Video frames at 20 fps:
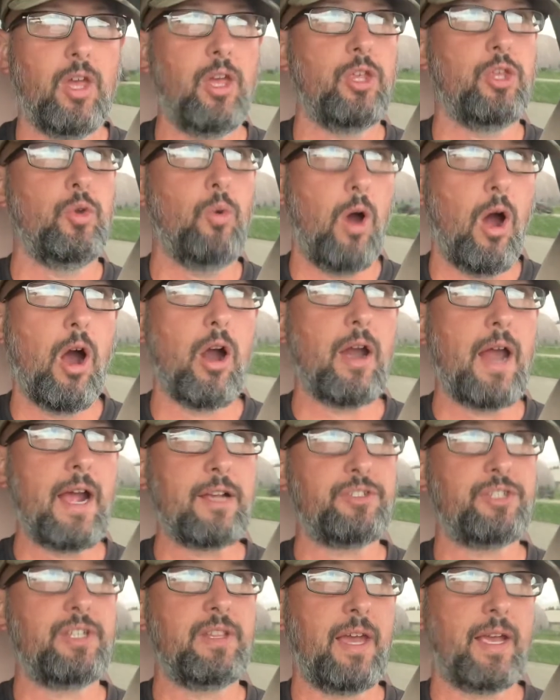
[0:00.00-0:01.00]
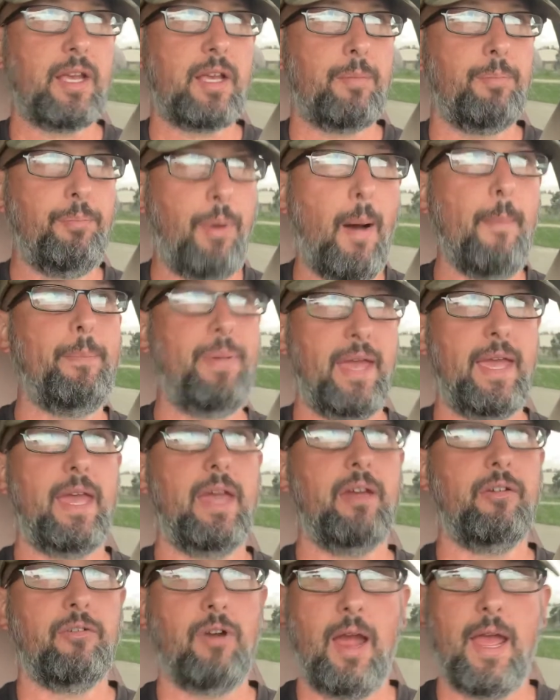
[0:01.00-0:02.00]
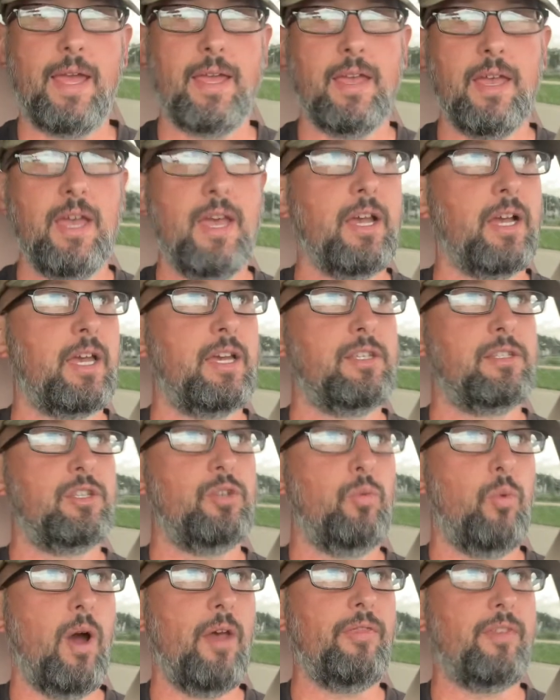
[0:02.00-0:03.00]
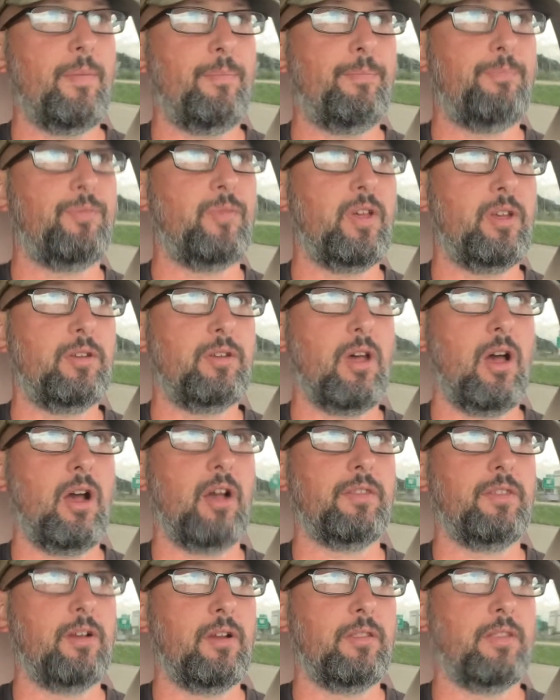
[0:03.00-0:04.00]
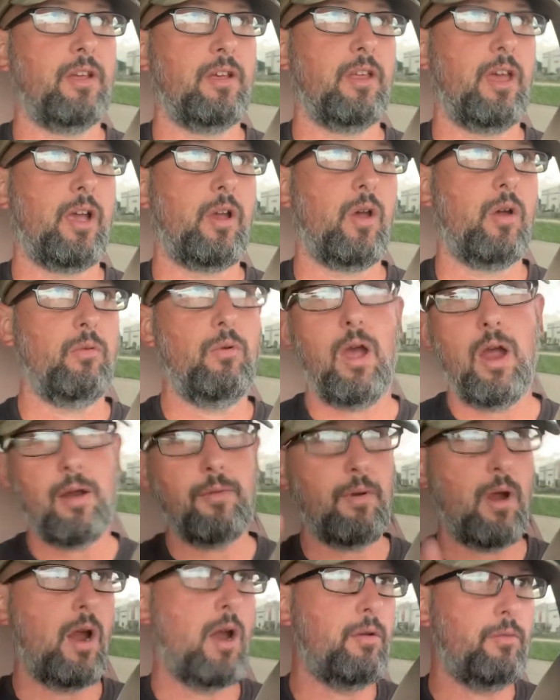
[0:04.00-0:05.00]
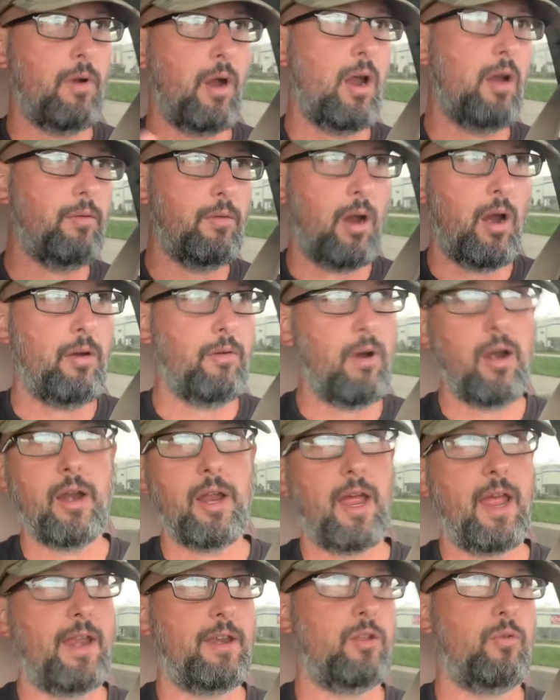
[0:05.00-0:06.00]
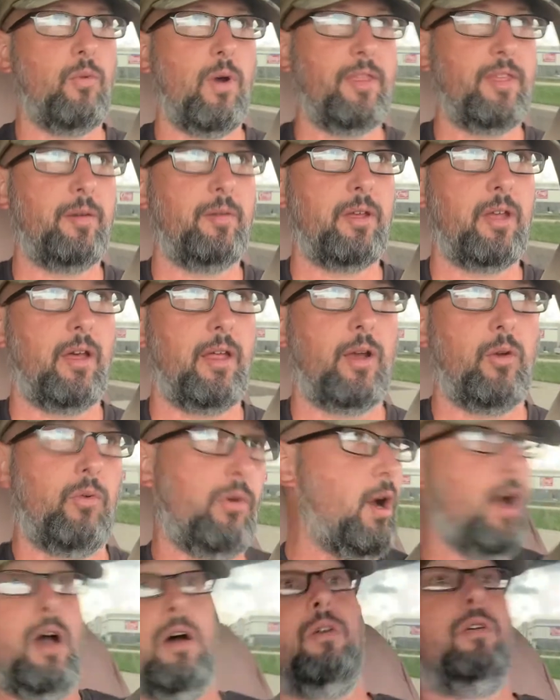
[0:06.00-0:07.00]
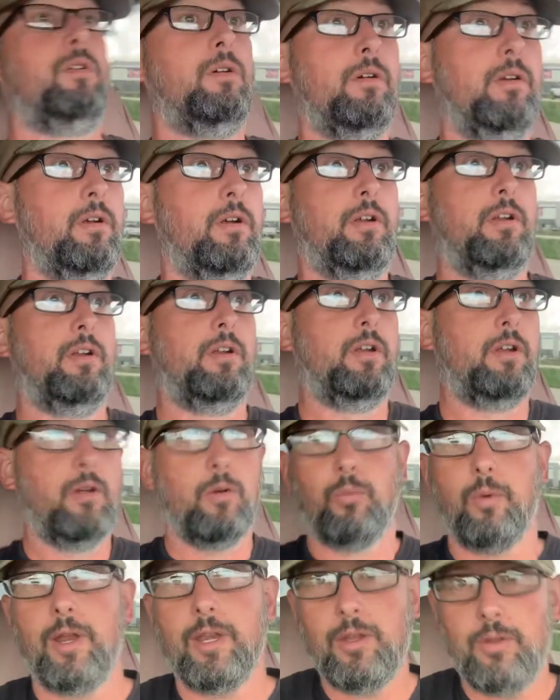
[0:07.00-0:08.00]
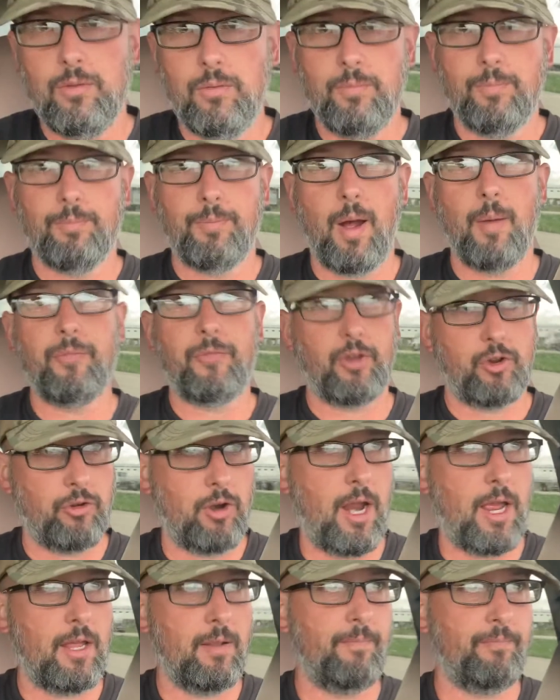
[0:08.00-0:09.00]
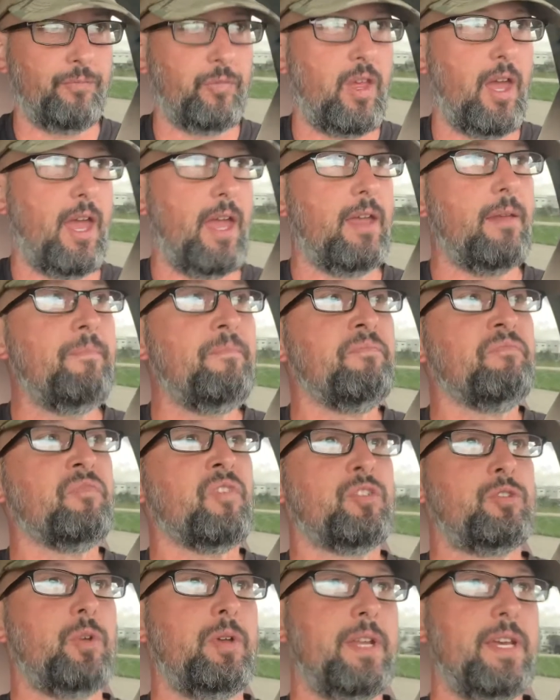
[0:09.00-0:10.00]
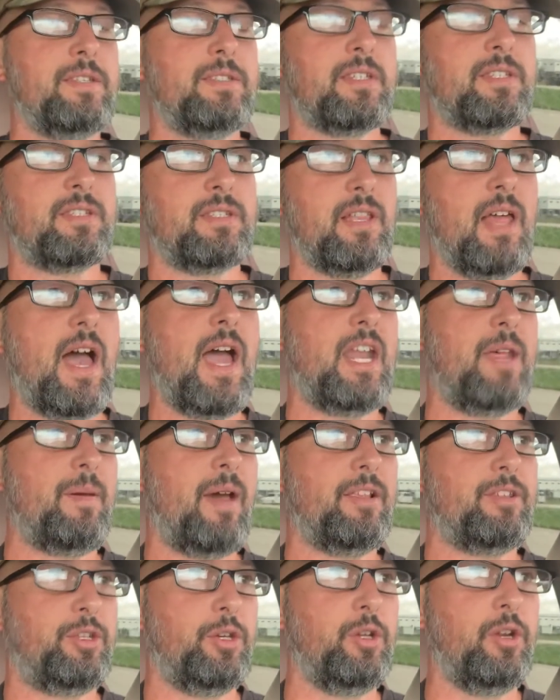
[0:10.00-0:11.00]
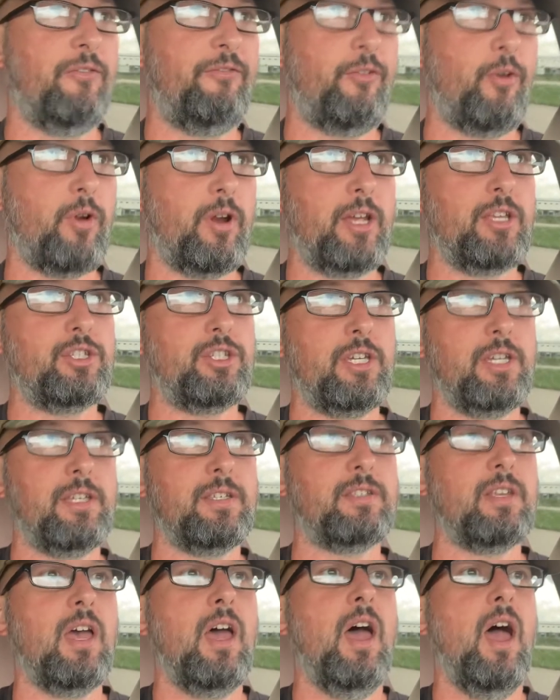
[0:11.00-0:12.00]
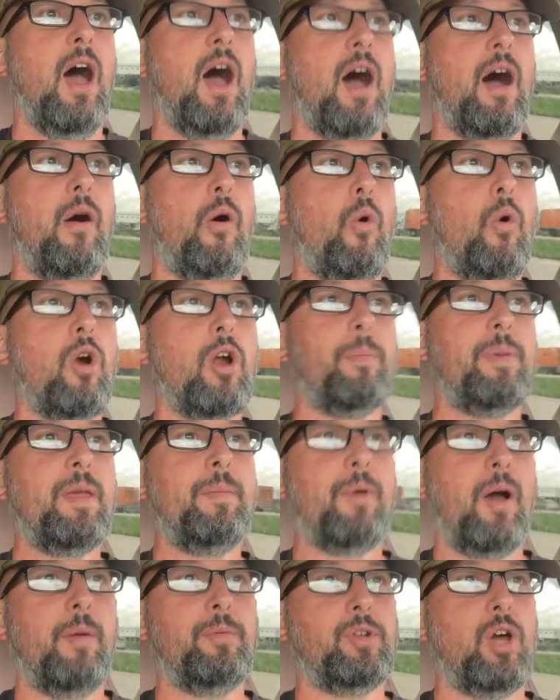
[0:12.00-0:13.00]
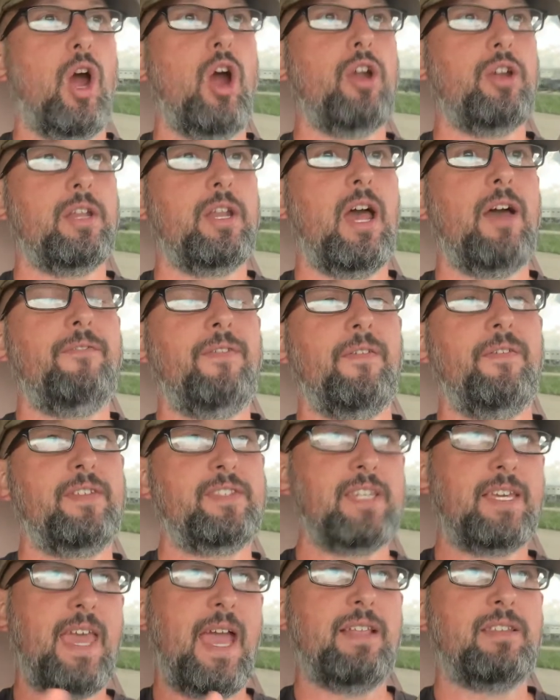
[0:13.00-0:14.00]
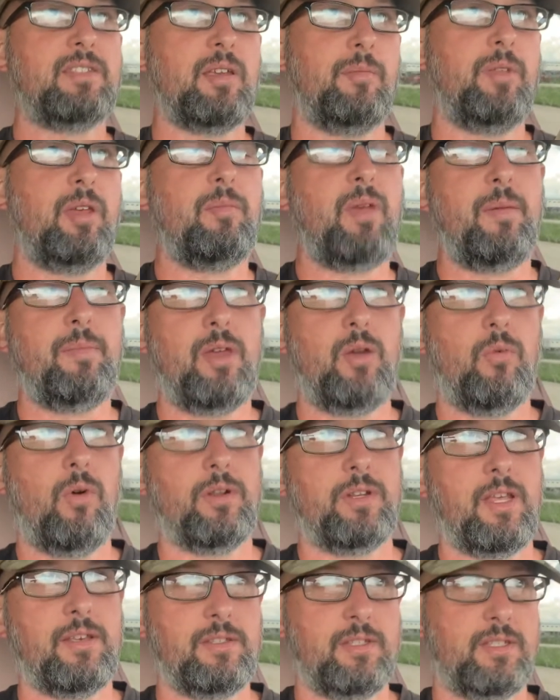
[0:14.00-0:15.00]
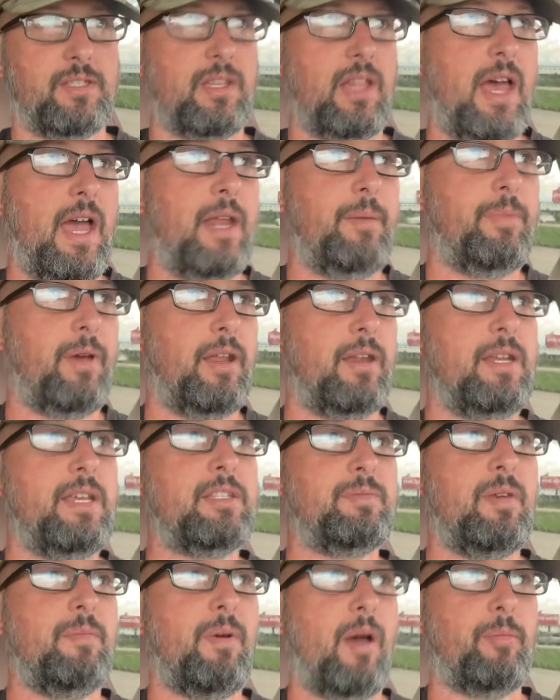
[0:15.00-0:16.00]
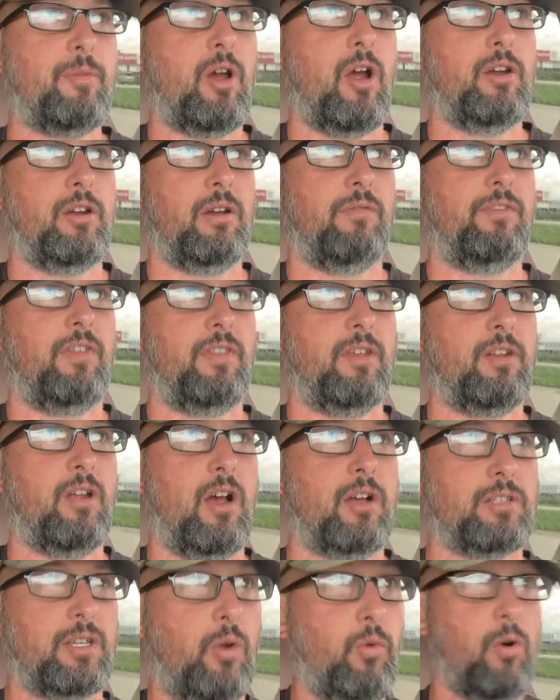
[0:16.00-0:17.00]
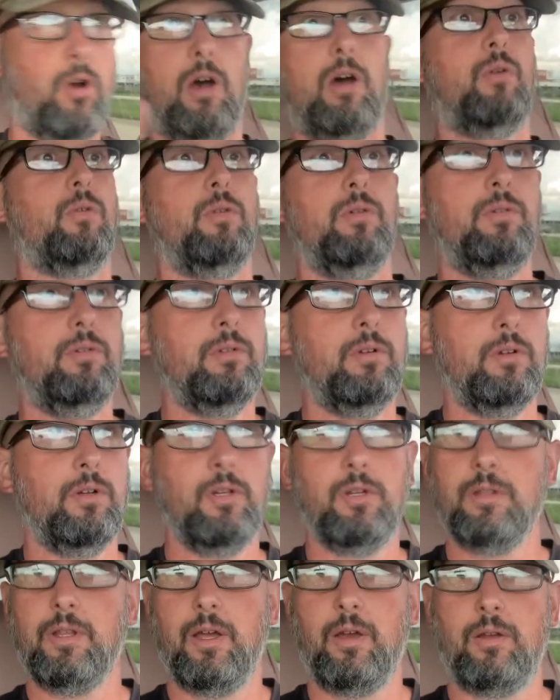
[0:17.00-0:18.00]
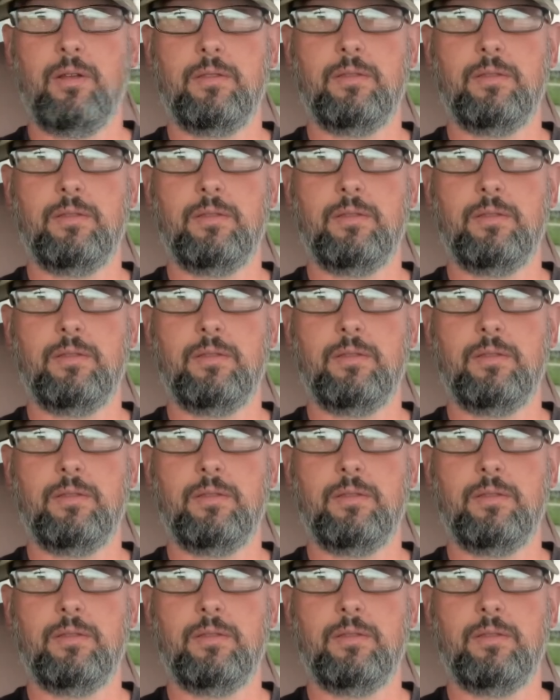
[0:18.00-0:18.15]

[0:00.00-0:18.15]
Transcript: You are actually like bumping it, right? Because you want the dog, they're like going, wah, wah, wah, wah, wah, and you want them to go like, whoa, when you bump the crate, okay? So it needs to slide about 2 to 4 inches. Or be bumped hard enough, if it's against something, maybe it doesn't slide, but it needs to be bumped hard enough that the dog's like, whoa, like,